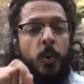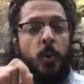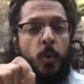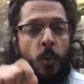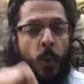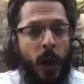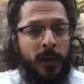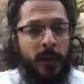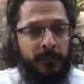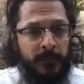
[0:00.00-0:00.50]

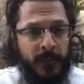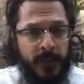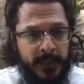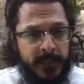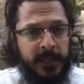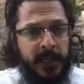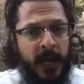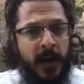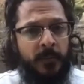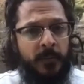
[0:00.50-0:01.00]
what
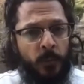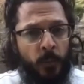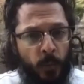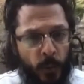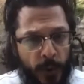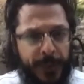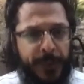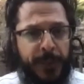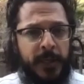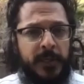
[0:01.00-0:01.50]
must come
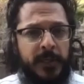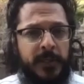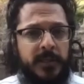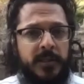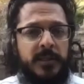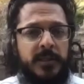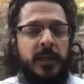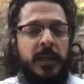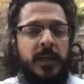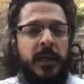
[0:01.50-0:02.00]
with
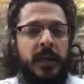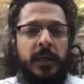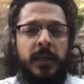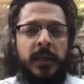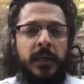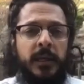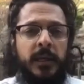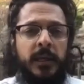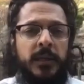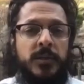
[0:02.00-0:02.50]
it
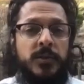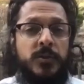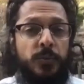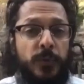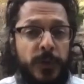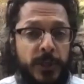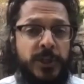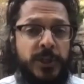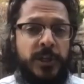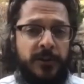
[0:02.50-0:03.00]
is
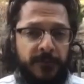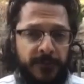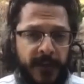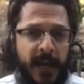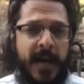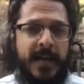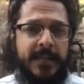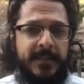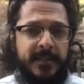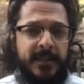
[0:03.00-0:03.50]
Rishi
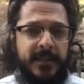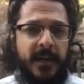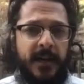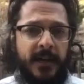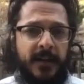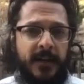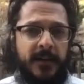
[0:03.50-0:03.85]
Vyasa.